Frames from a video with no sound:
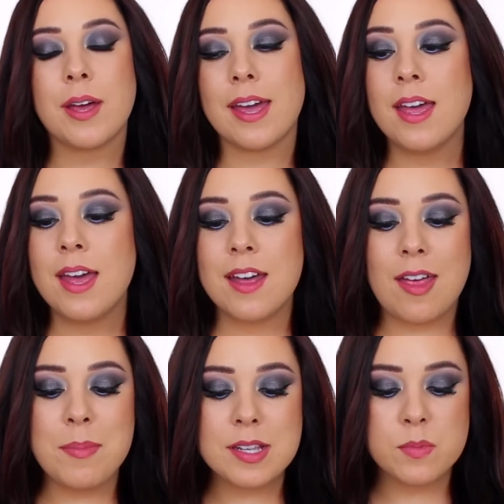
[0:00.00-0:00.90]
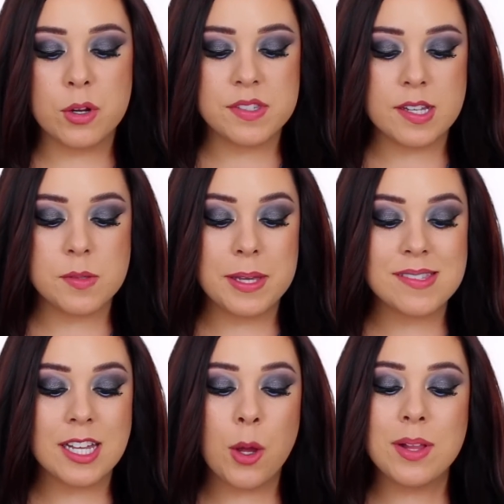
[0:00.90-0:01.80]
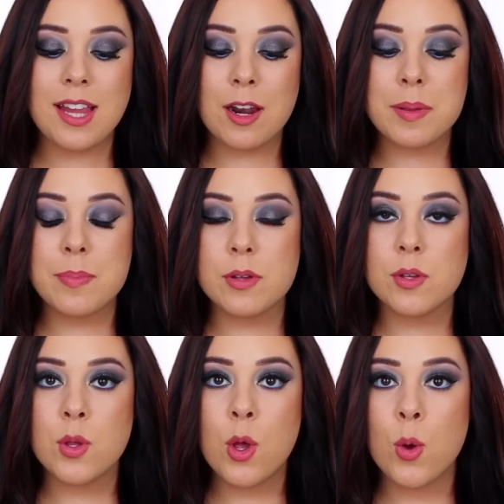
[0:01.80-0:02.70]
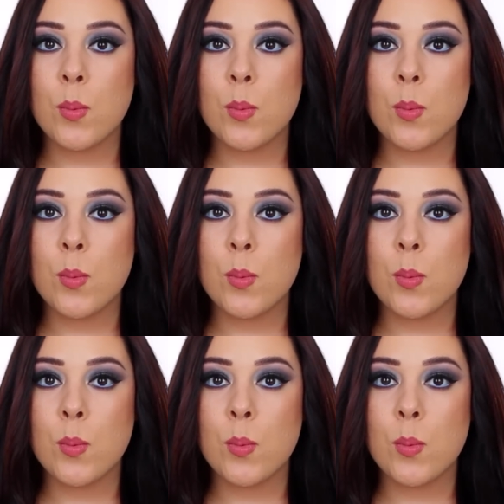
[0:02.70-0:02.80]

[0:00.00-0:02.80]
Okay, that makes more sense because I know a lot of people,